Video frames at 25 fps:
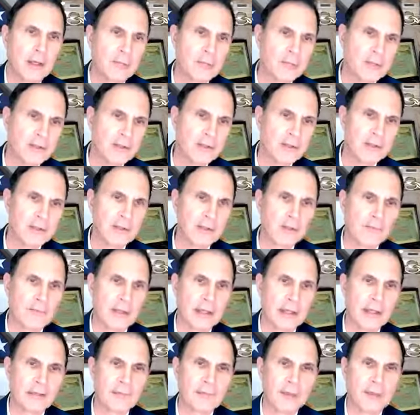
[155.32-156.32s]
business
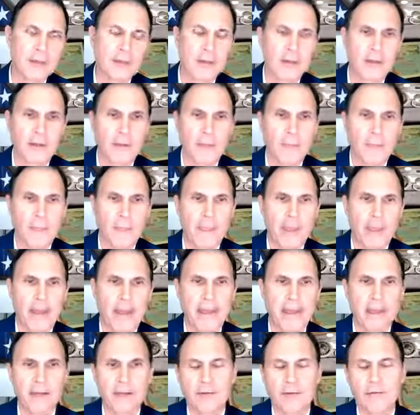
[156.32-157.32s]
investment.
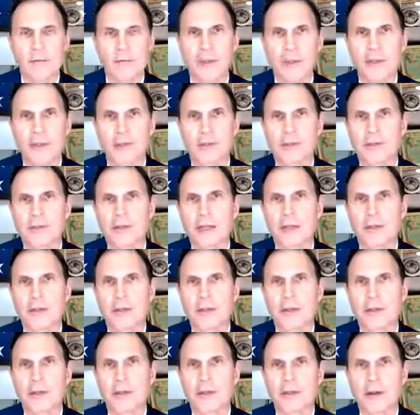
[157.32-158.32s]
And then really taking a
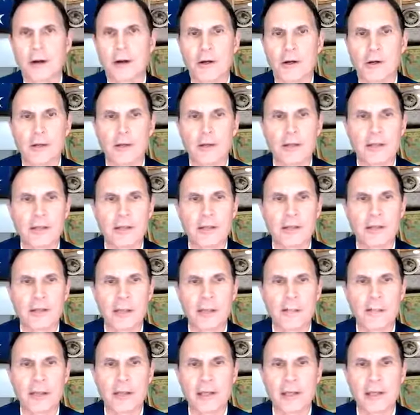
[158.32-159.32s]
look at hard look at
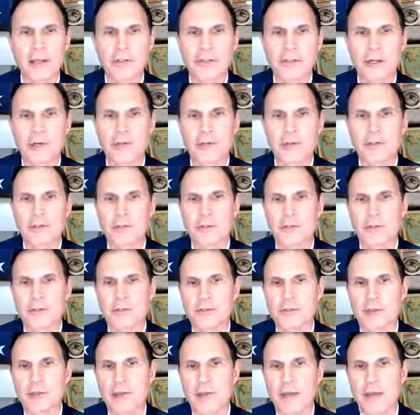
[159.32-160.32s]
uh, managed
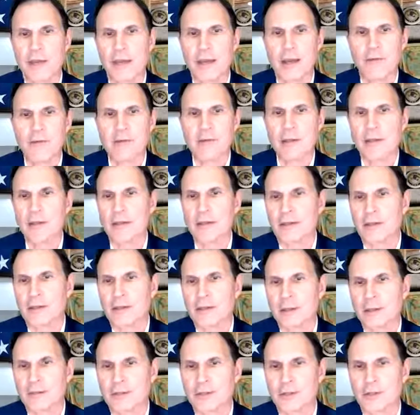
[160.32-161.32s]
services. Everything
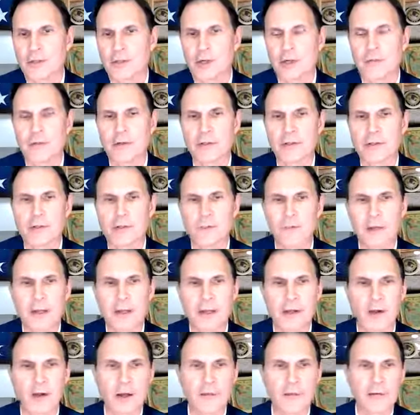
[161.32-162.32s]
is a service is
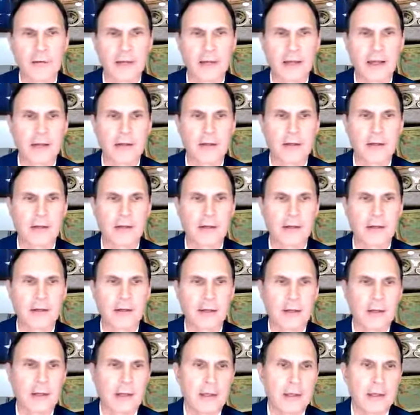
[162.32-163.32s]
being offered out there.
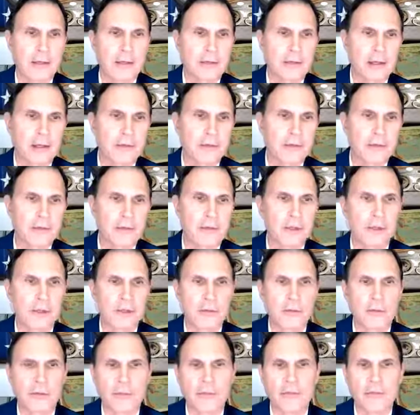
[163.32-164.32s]
Number
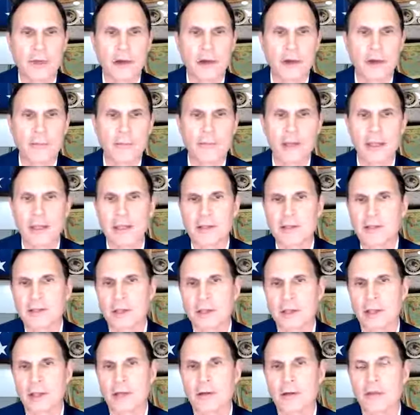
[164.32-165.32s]
two is automate at
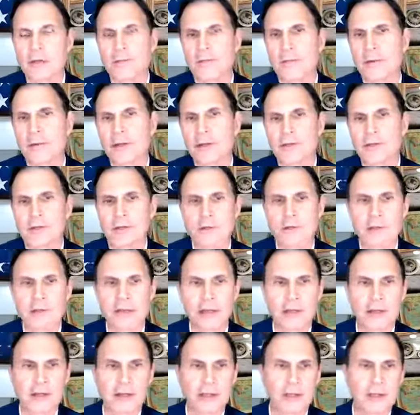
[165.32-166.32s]
scale and embrace new
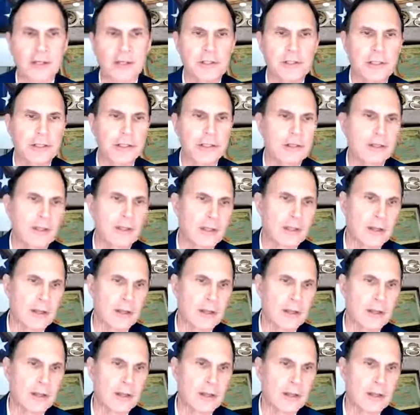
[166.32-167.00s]
technology.